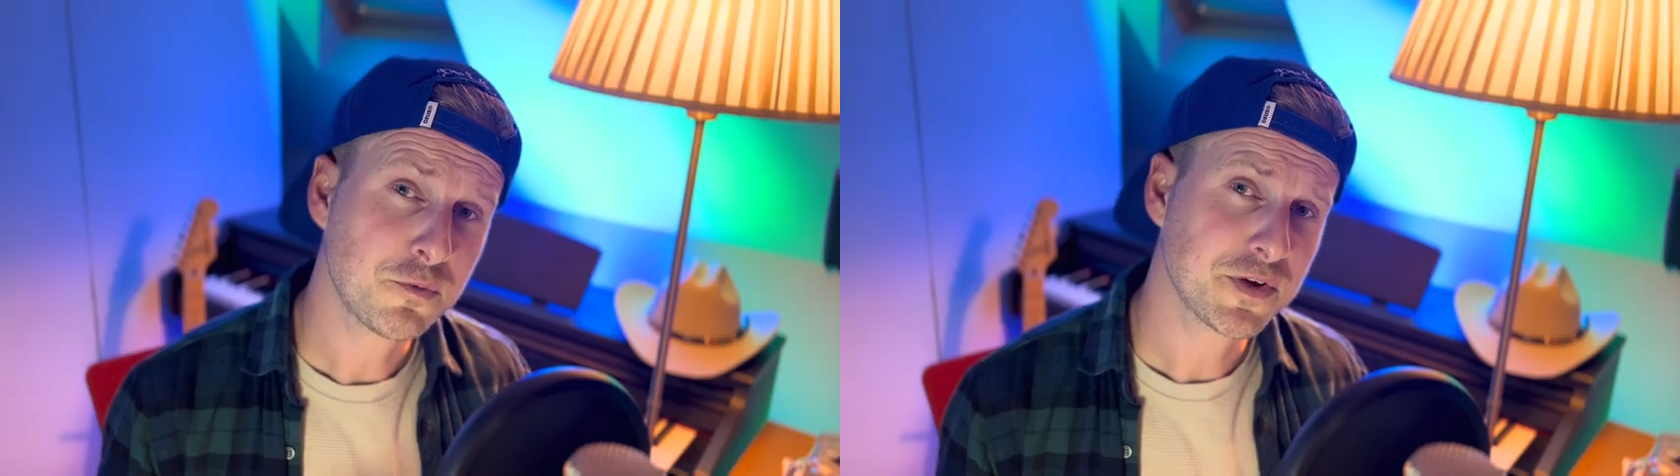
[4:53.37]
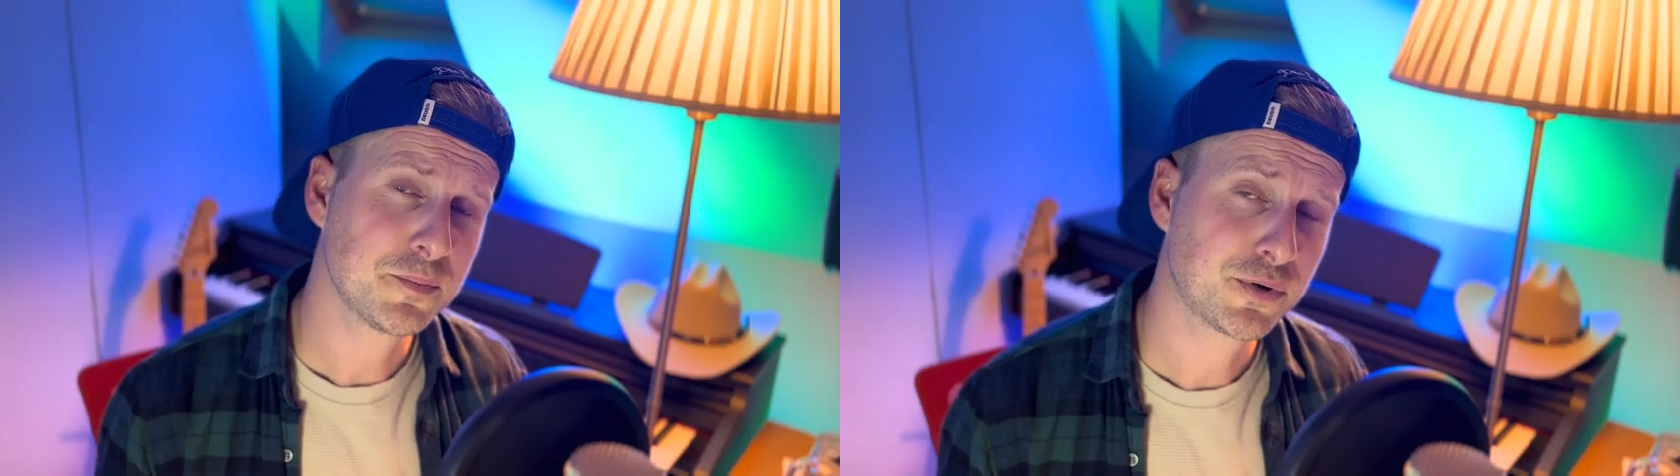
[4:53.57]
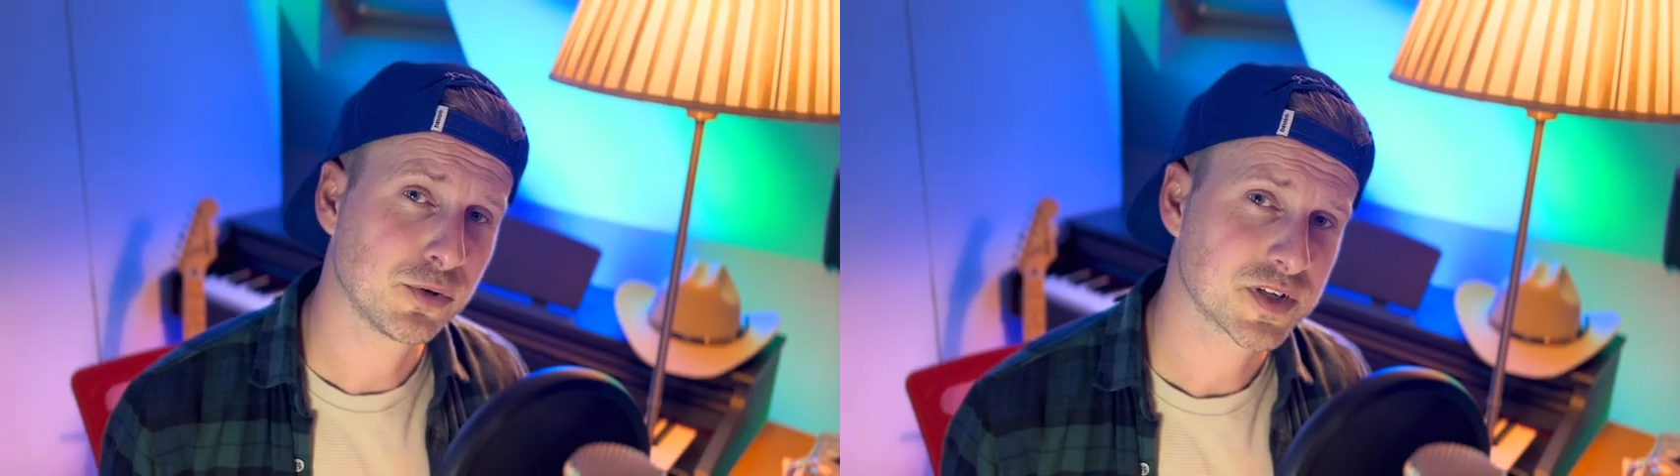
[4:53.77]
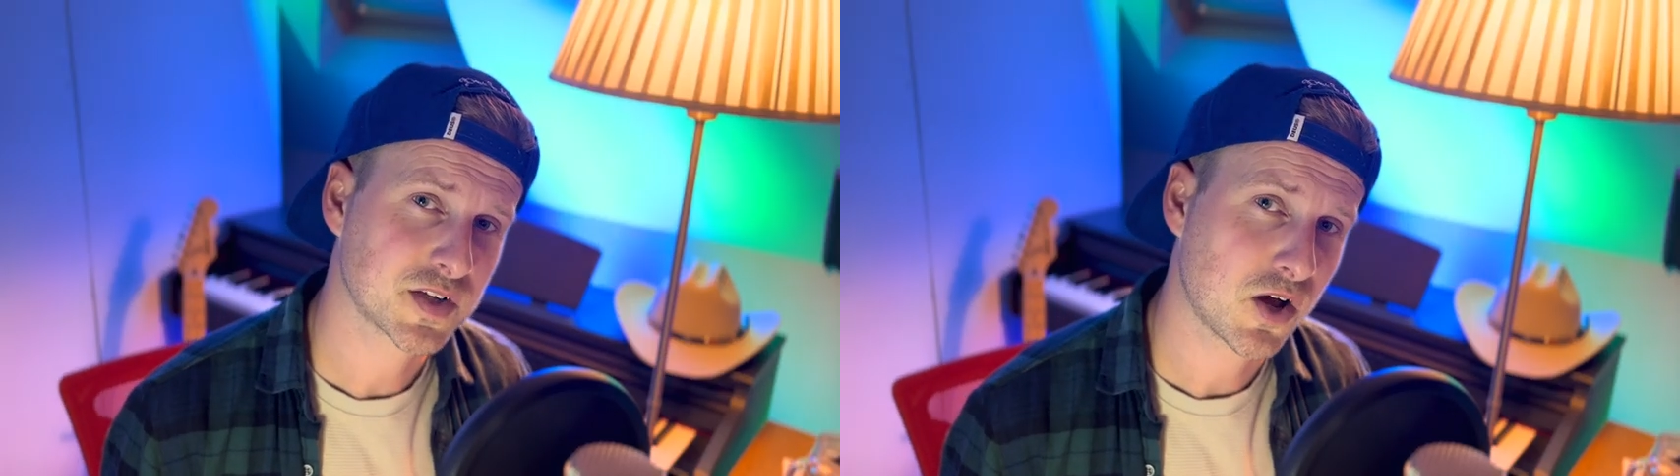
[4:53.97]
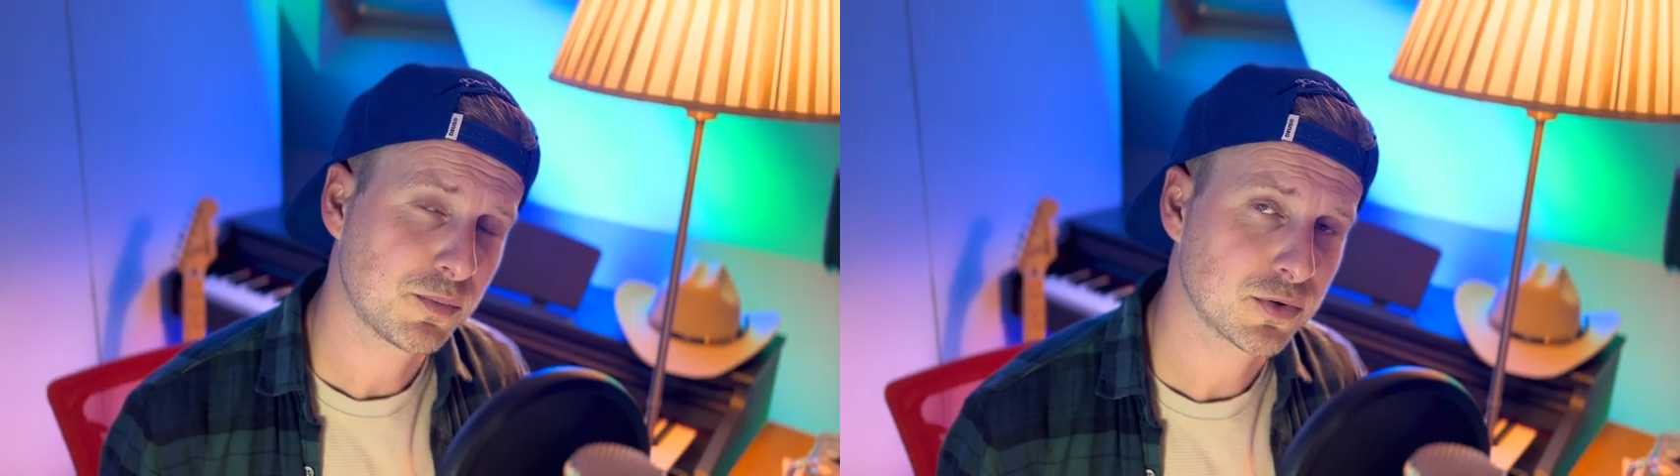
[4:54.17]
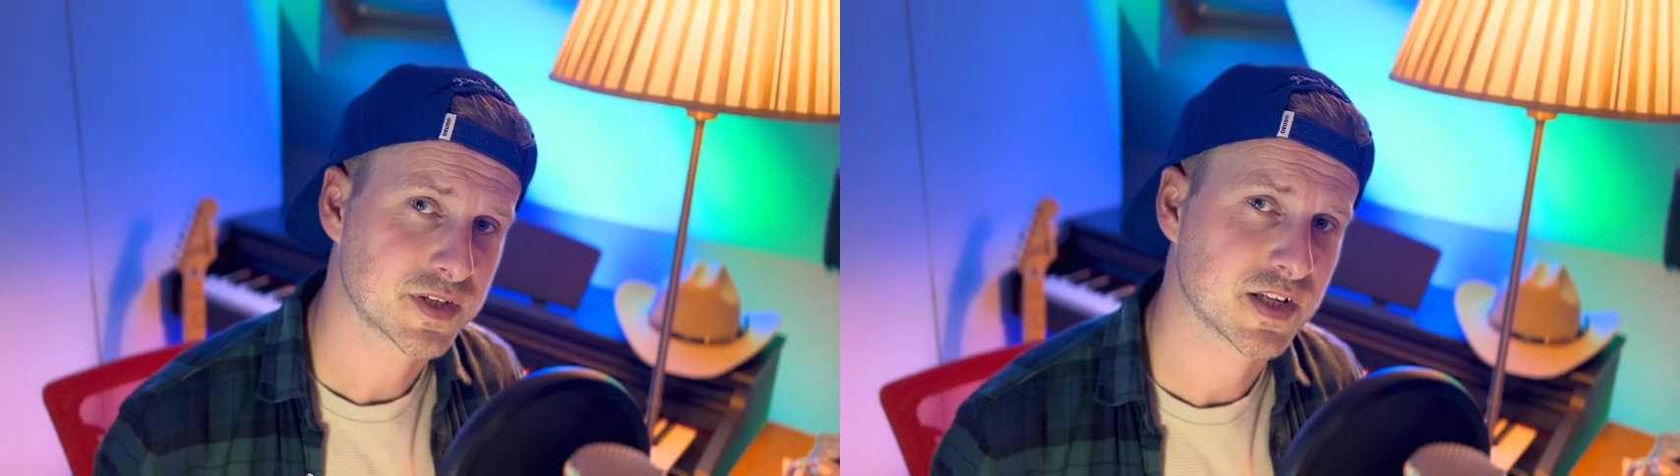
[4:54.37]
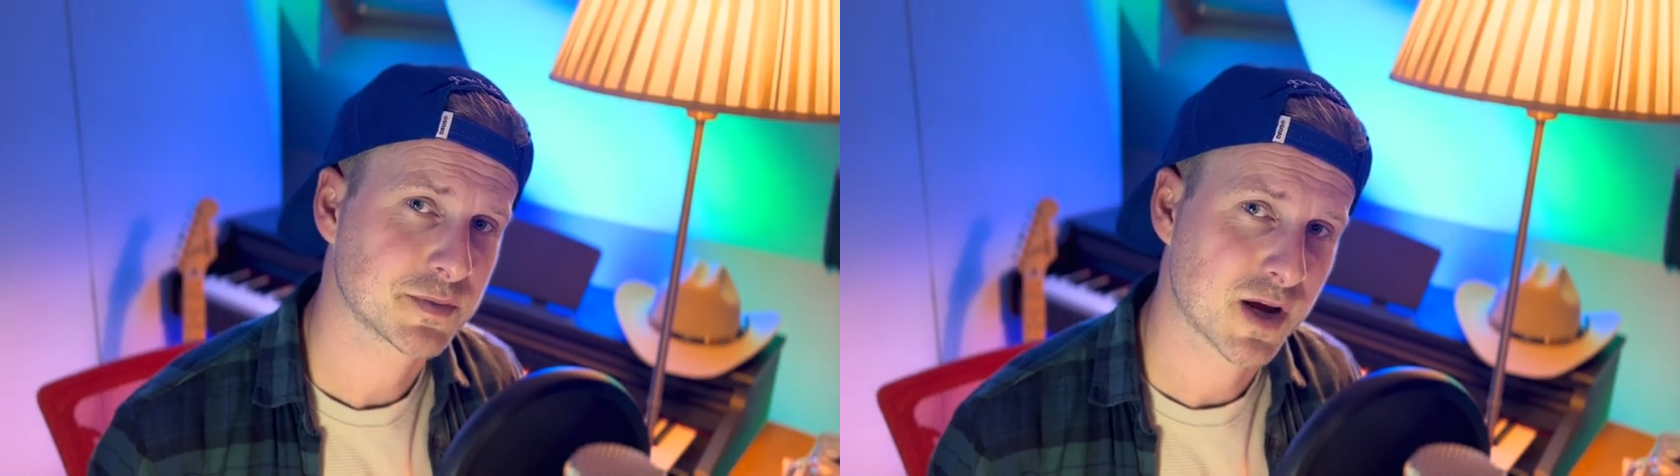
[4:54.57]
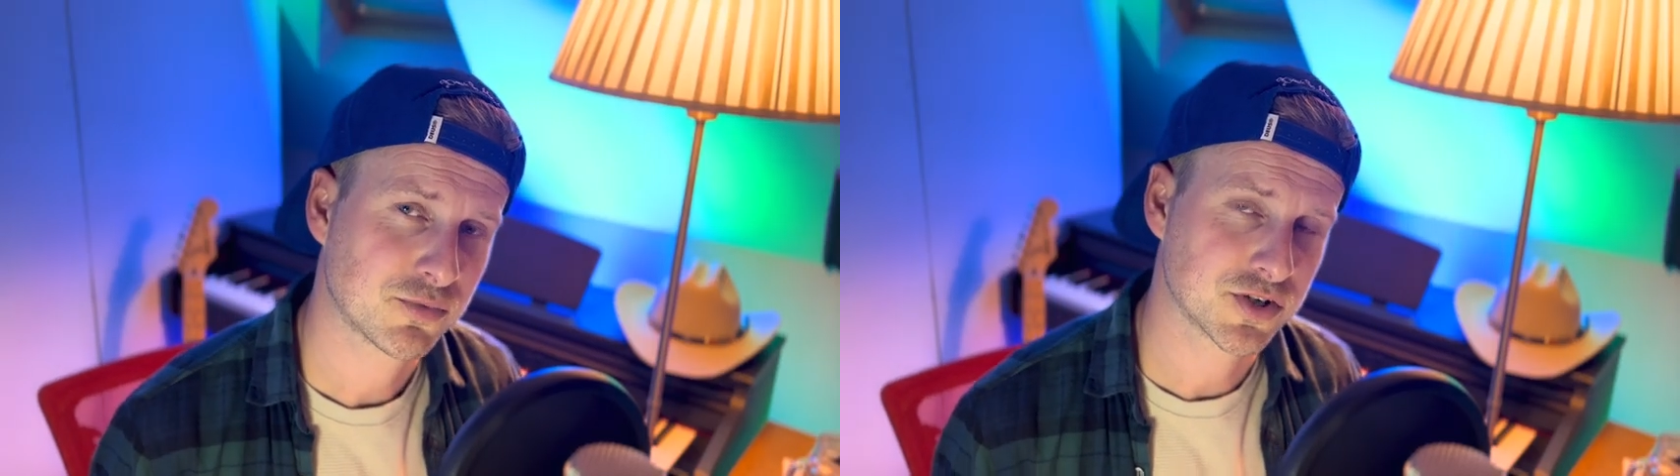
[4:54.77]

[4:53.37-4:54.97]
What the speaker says: I often import samples into my